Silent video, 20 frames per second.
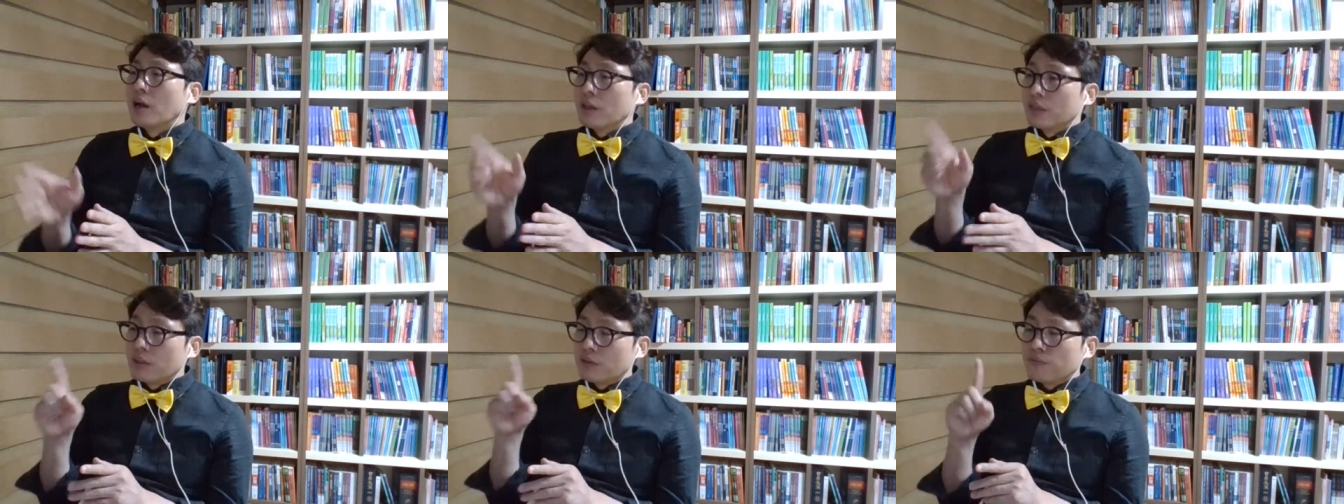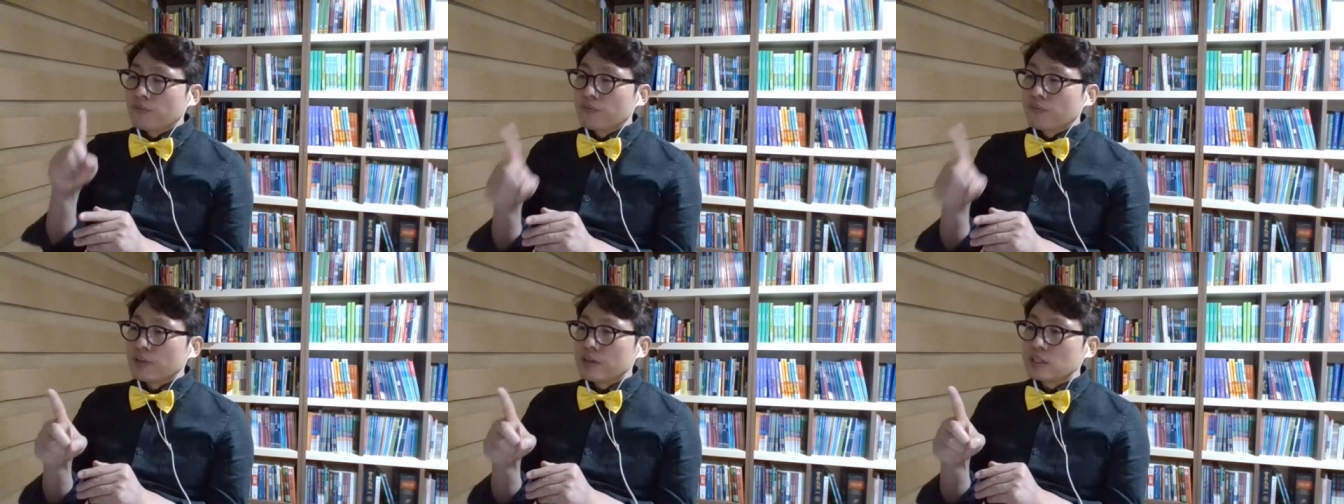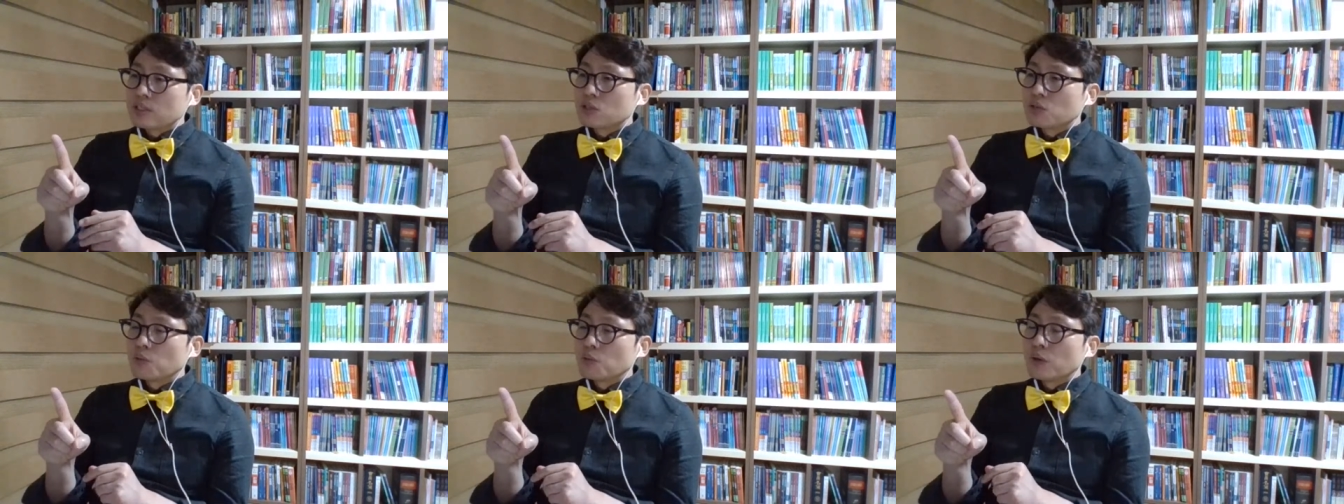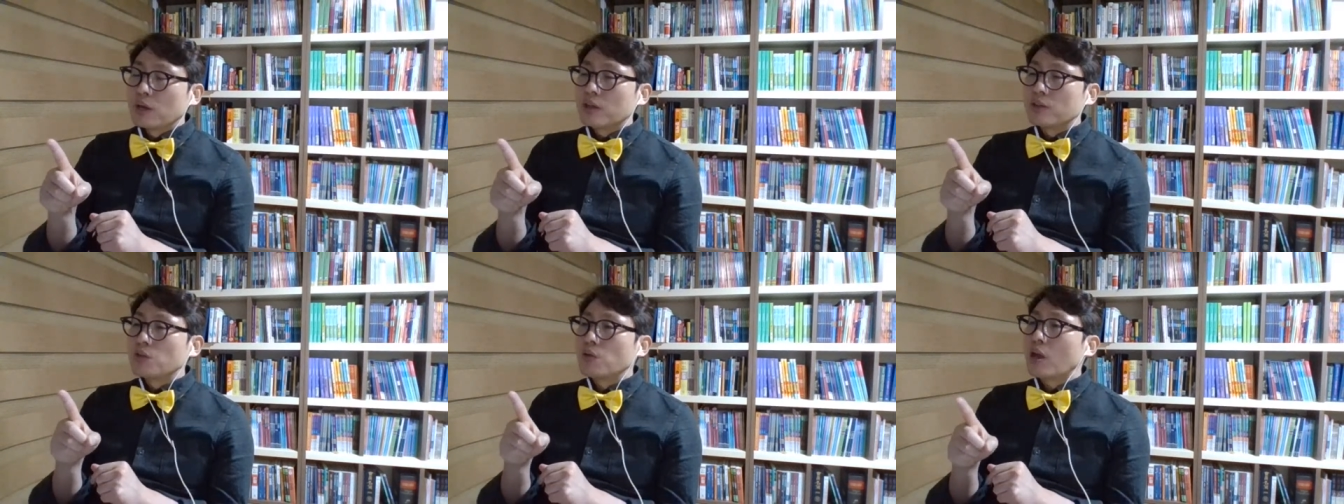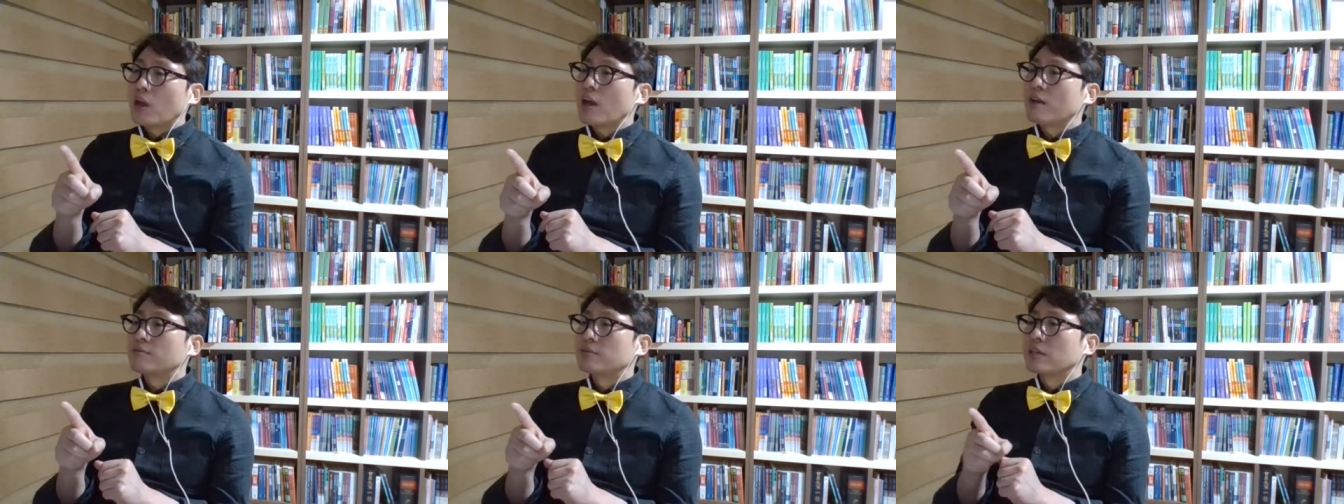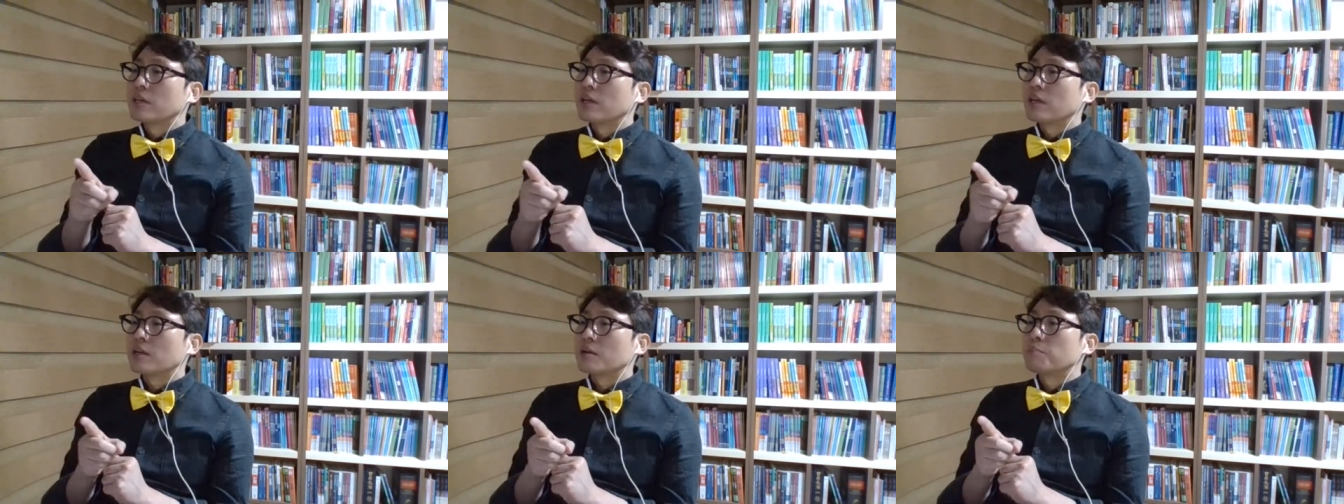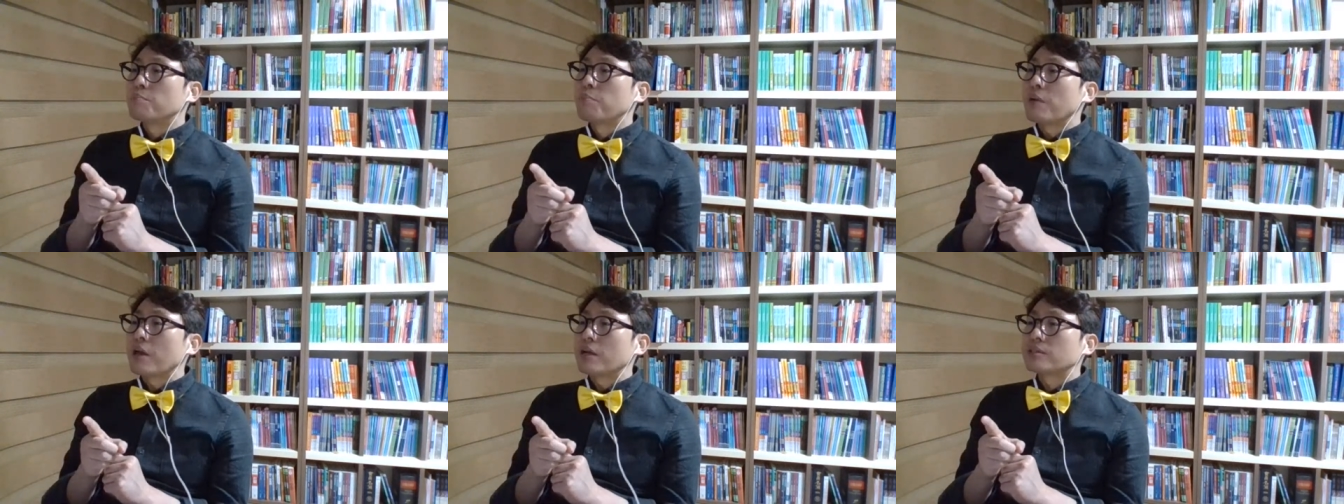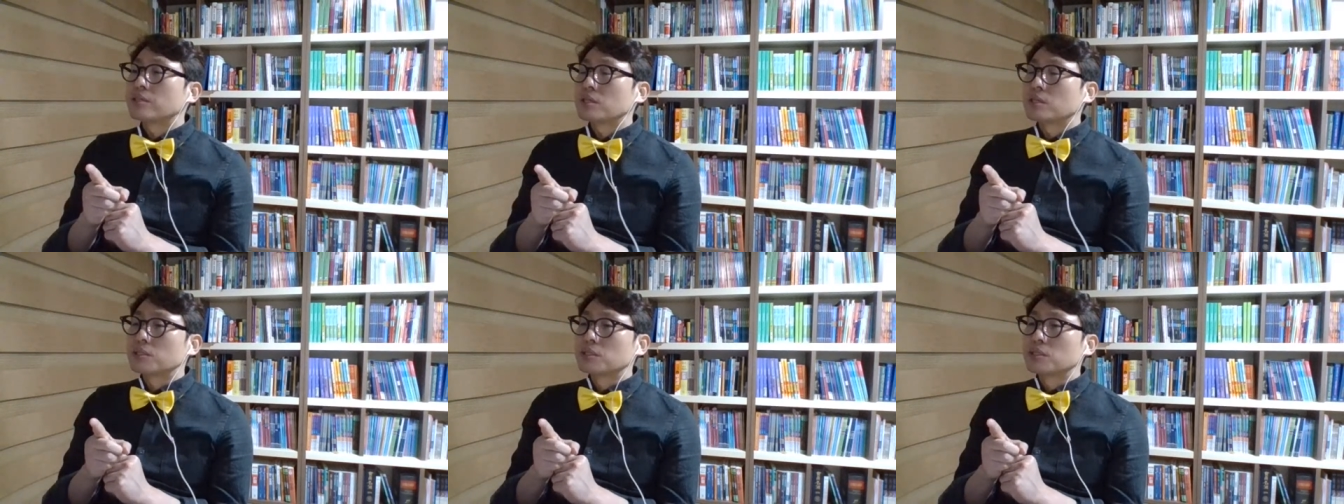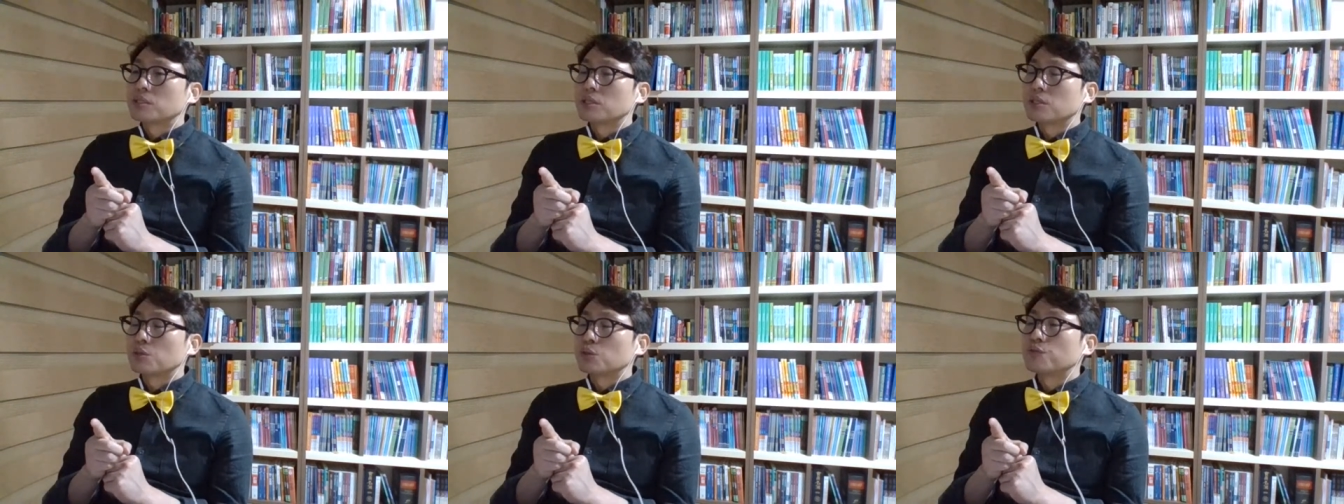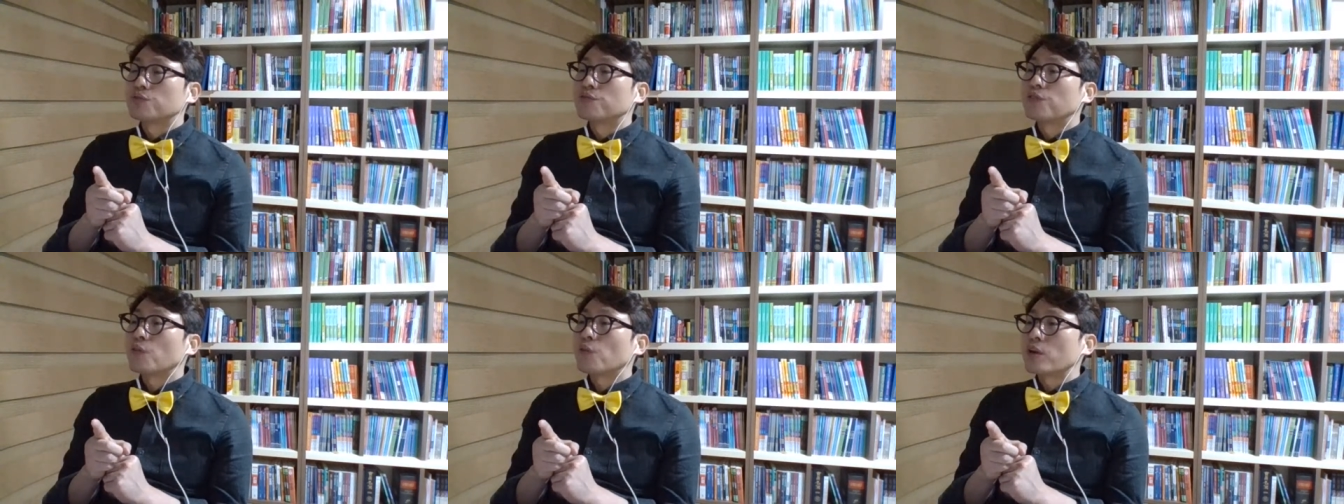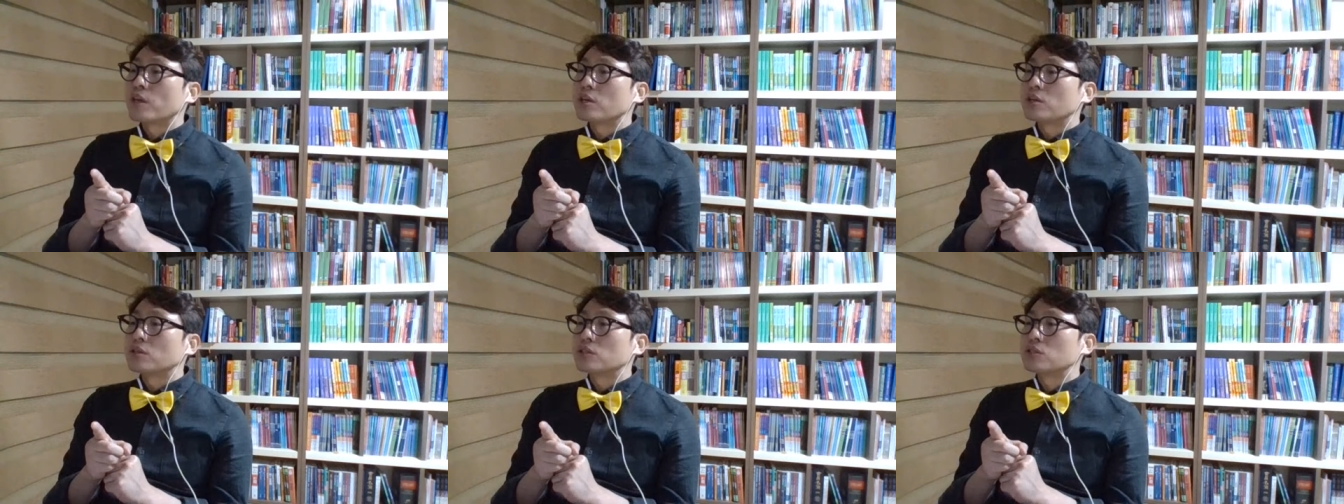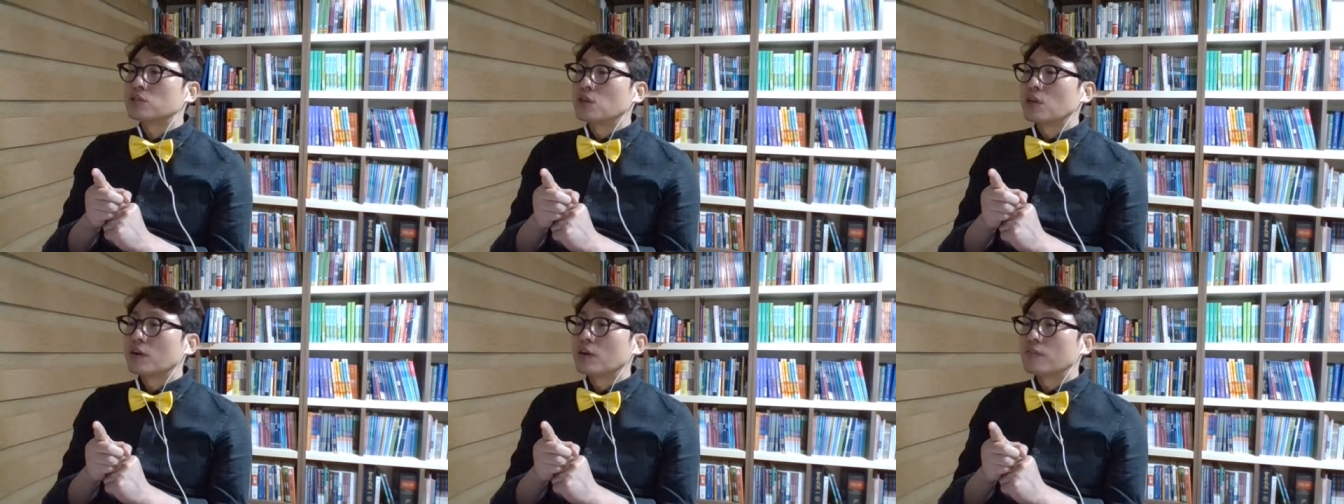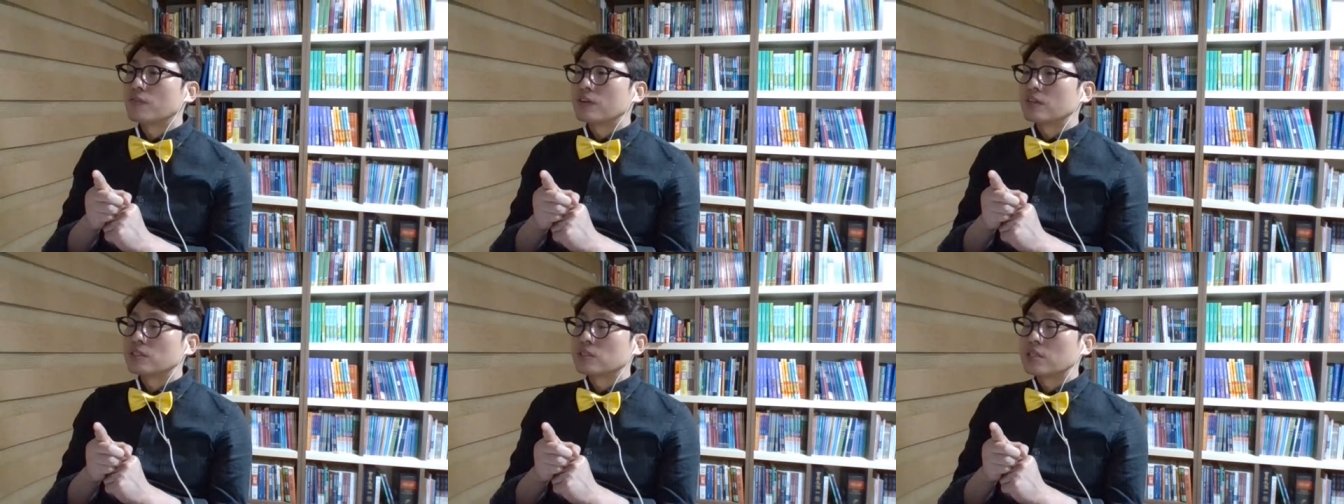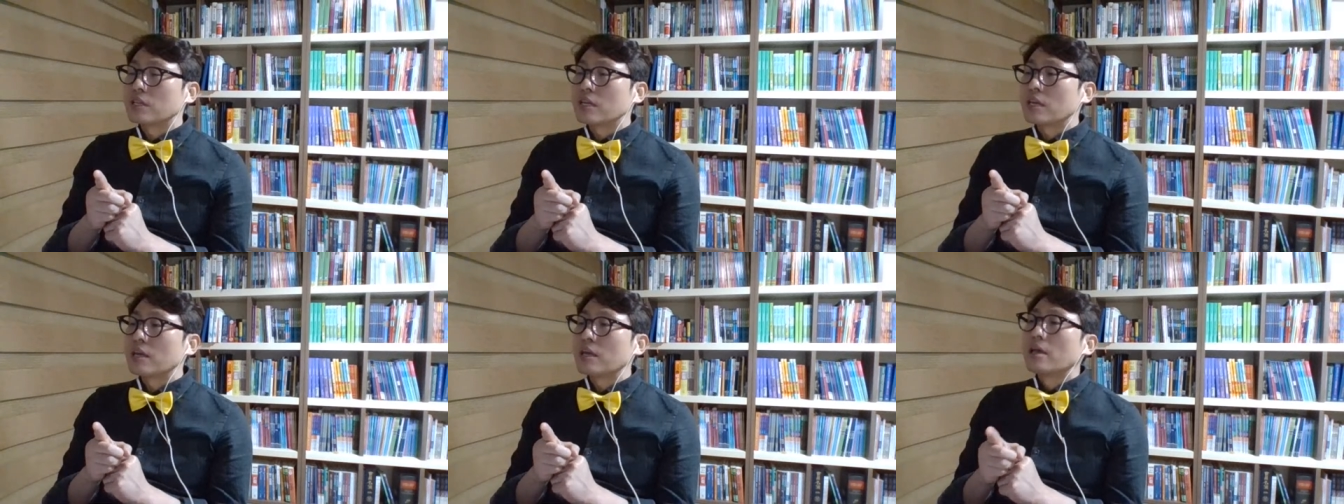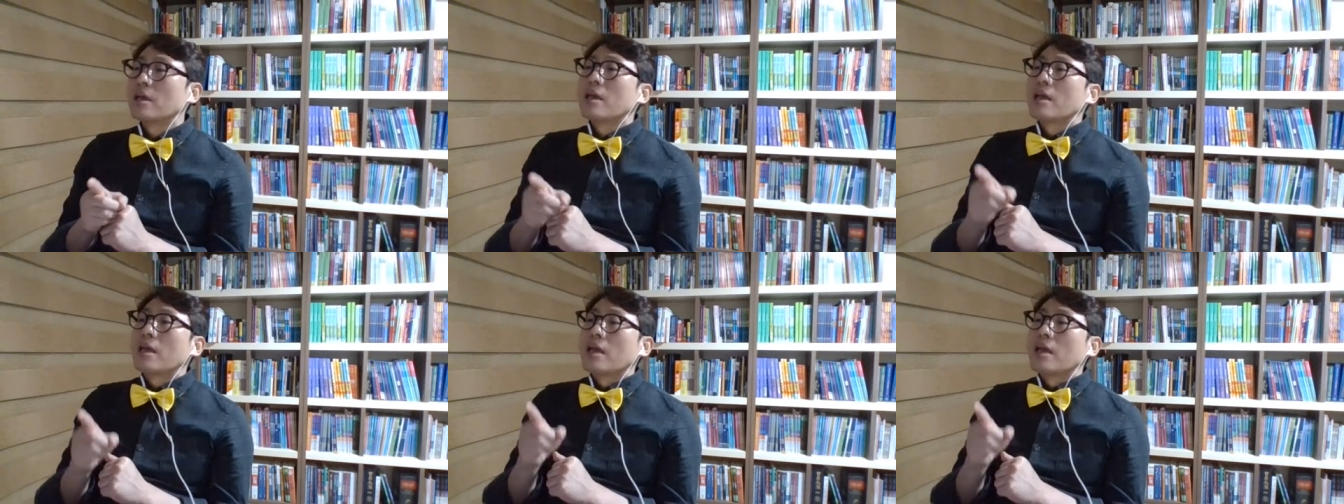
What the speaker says: the first one, you have to get a bachelor's degree, 4 years in university,